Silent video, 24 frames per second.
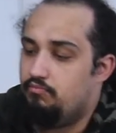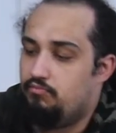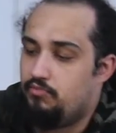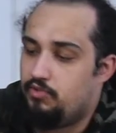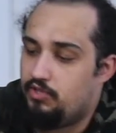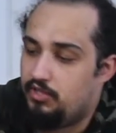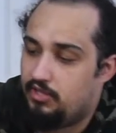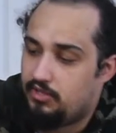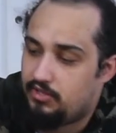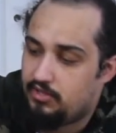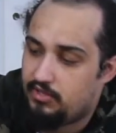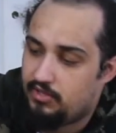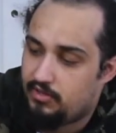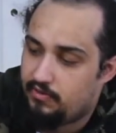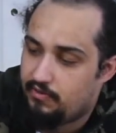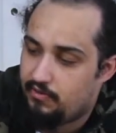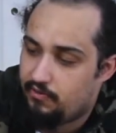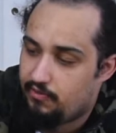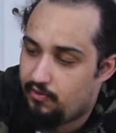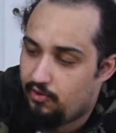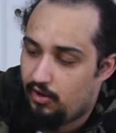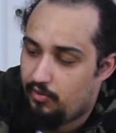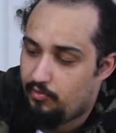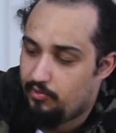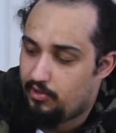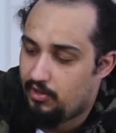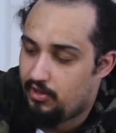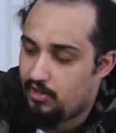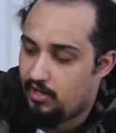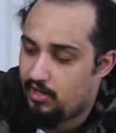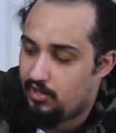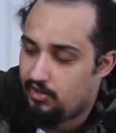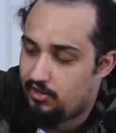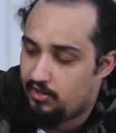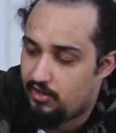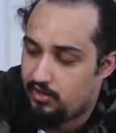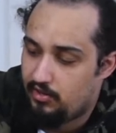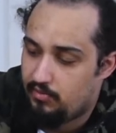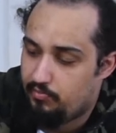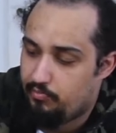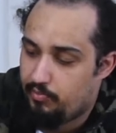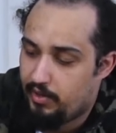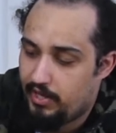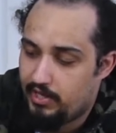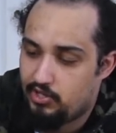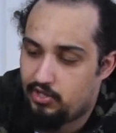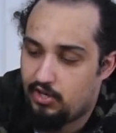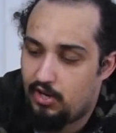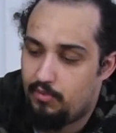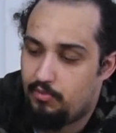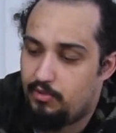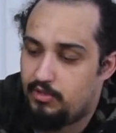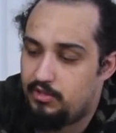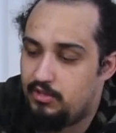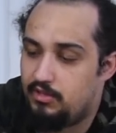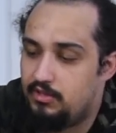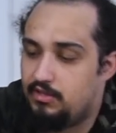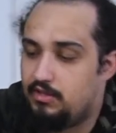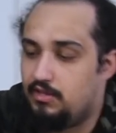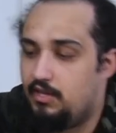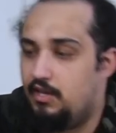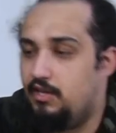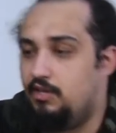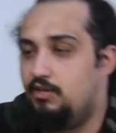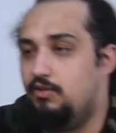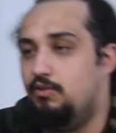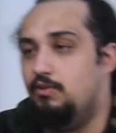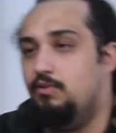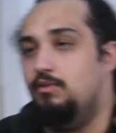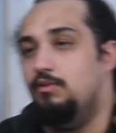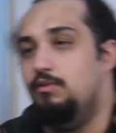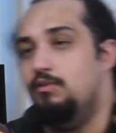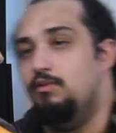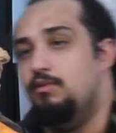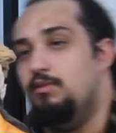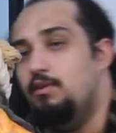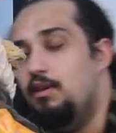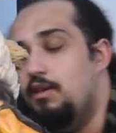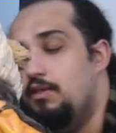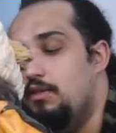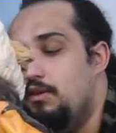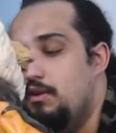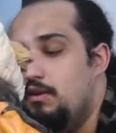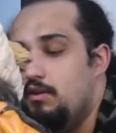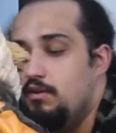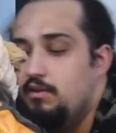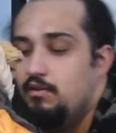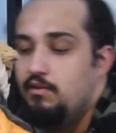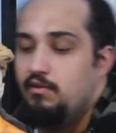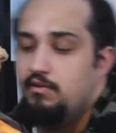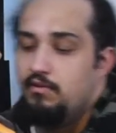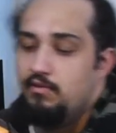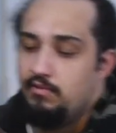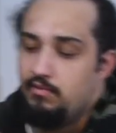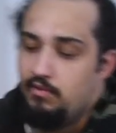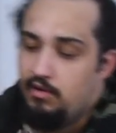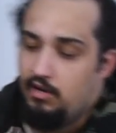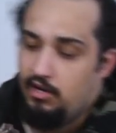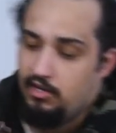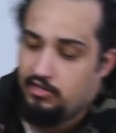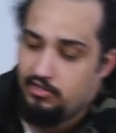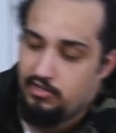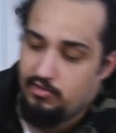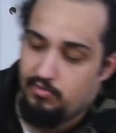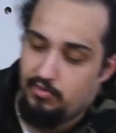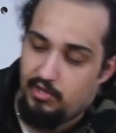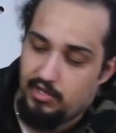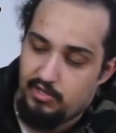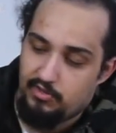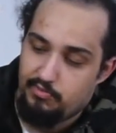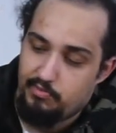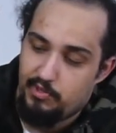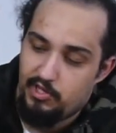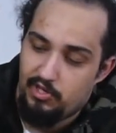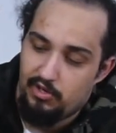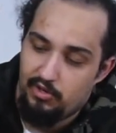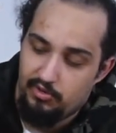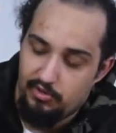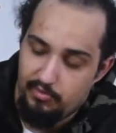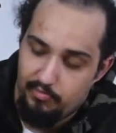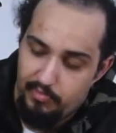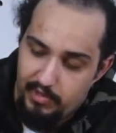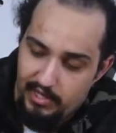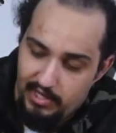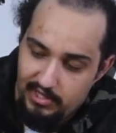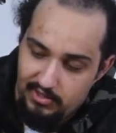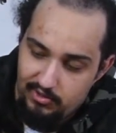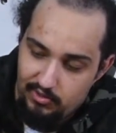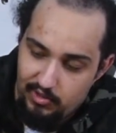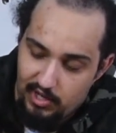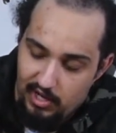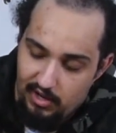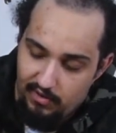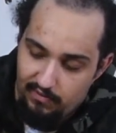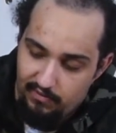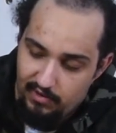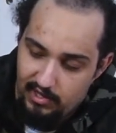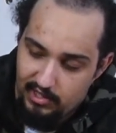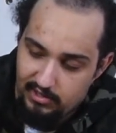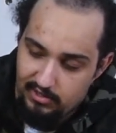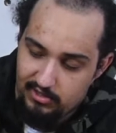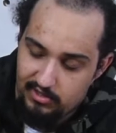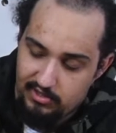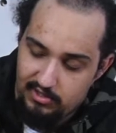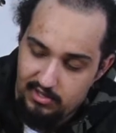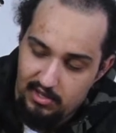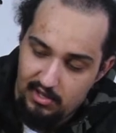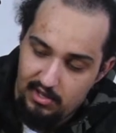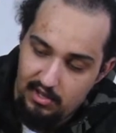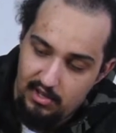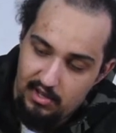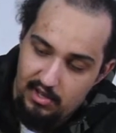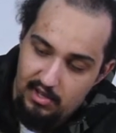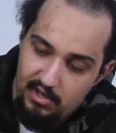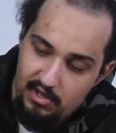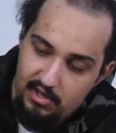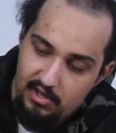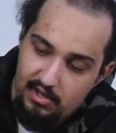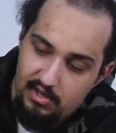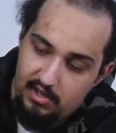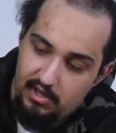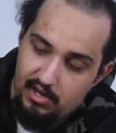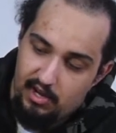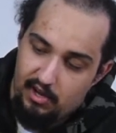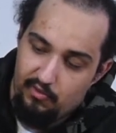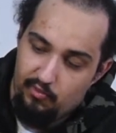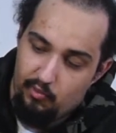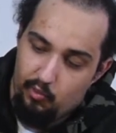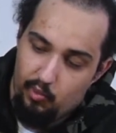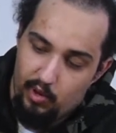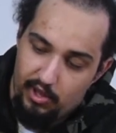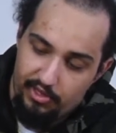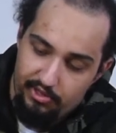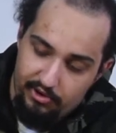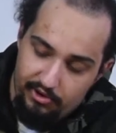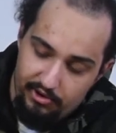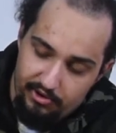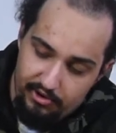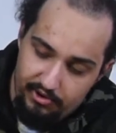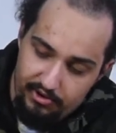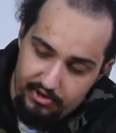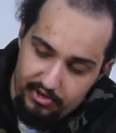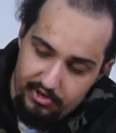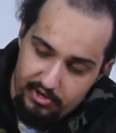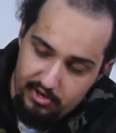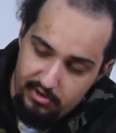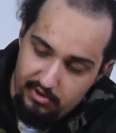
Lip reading: just phenomenal. And the paint job on the statue is, I think, awesome. Like, especially on the base, you have like this kind of weathered